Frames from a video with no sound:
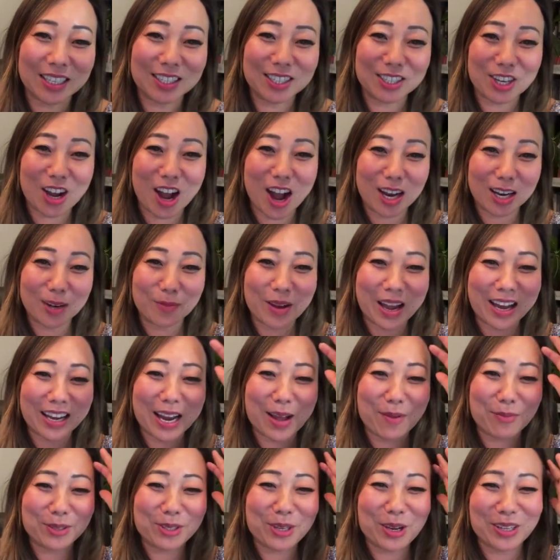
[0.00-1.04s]
Let's talk
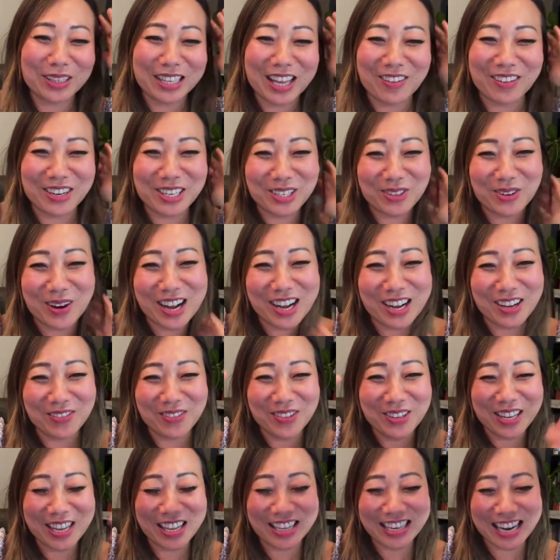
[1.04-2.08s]
about episode 11 and
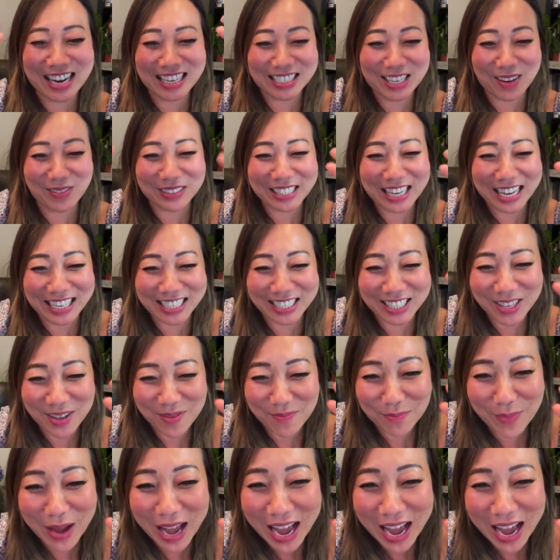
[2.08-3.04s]
12 in the next couple days.